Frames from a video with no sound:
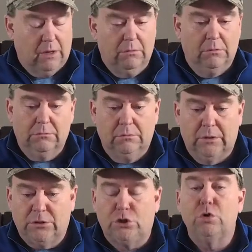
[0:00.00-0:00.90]
uh
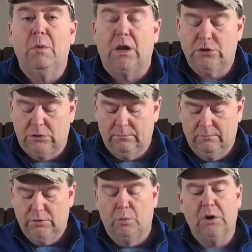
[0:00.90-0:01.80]
it's too much.
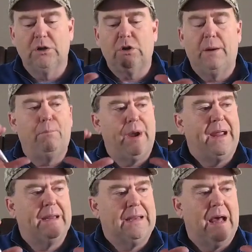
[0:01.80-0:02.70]
So we're going to try to
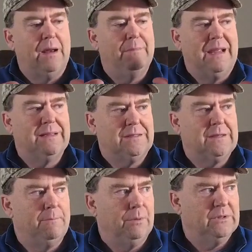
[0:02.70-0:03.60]
break it down and make it
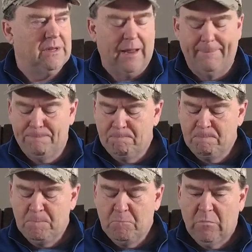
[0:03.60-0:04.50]
simple today
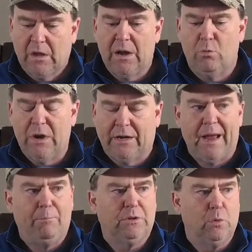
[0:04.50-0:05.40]
kind of
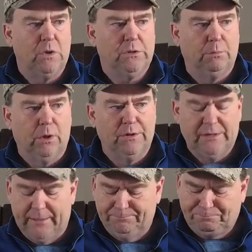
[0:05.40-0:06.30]
recap what the whistleblower
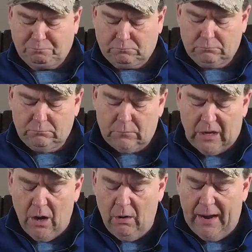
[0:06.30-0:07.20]
said.
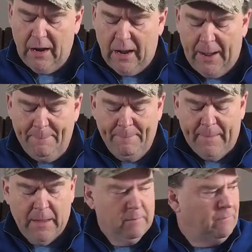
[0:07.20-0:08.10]
All right, um,
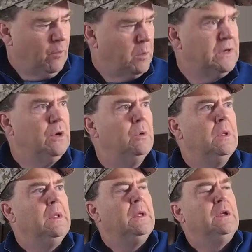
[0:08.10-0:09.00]
before we
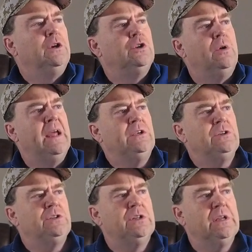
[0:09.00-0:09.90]
do, your
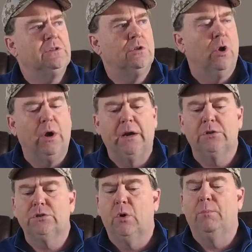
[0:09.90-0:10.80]
donations to His glory
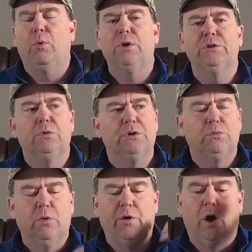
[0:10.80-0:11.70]
are so important to
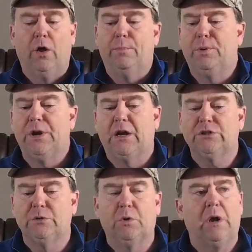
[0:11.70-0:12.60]
us with all the
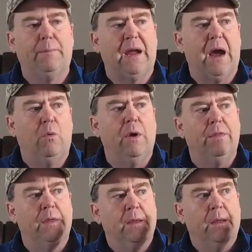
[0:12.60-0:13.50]
production we're coming out with.